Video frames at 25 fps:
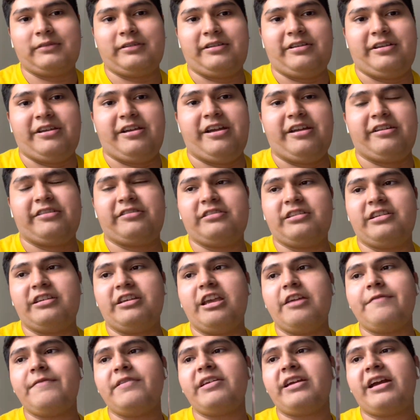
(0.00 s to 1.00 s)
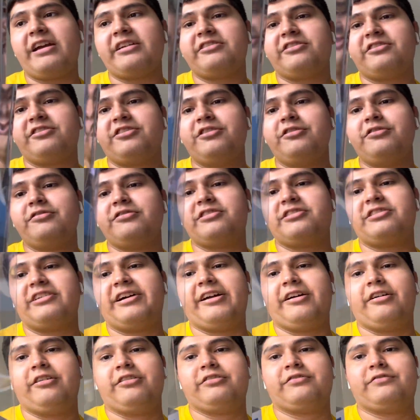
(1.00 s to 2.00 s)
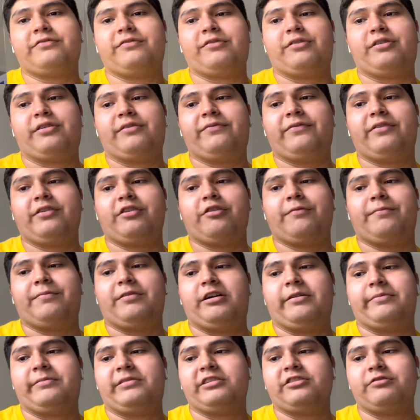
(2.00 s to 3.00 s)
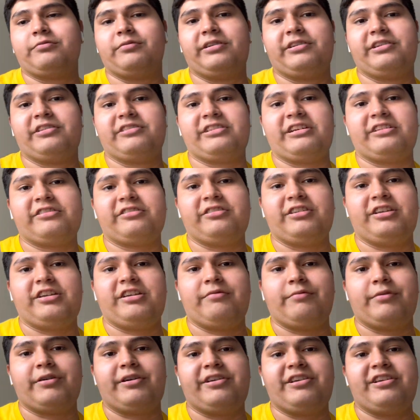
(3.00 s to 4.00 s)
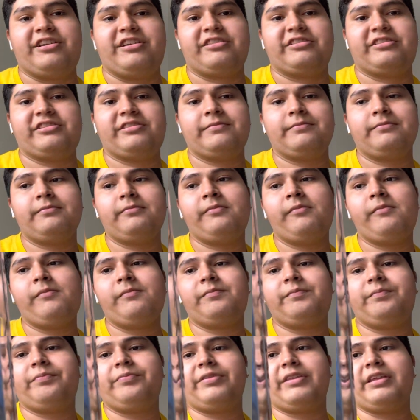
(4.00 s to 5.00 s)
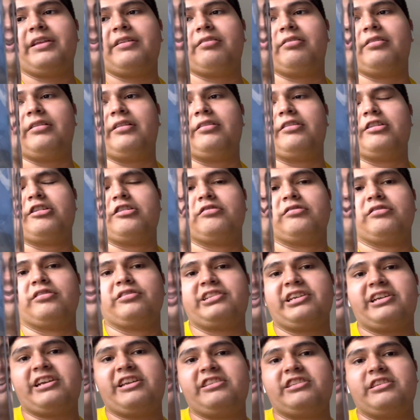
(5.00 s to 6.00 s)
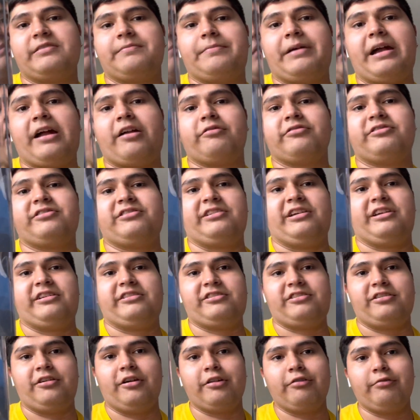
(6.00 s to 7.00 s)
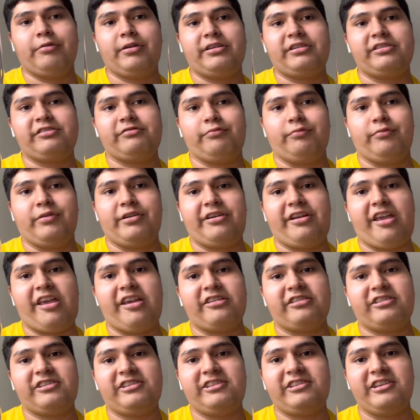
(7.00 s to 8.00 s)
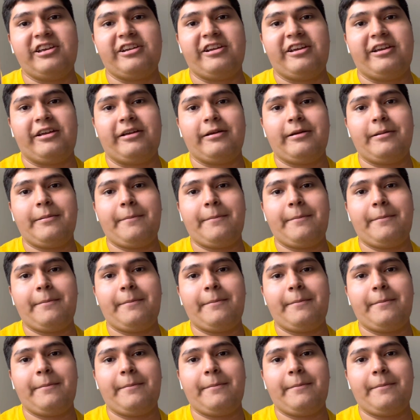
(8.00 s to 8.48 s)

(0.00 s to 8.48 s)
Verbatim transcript: and Eevee has two styles for Funko Pop. This one is actually where he is looks like it's in battle stance. The other one is where he is sitting.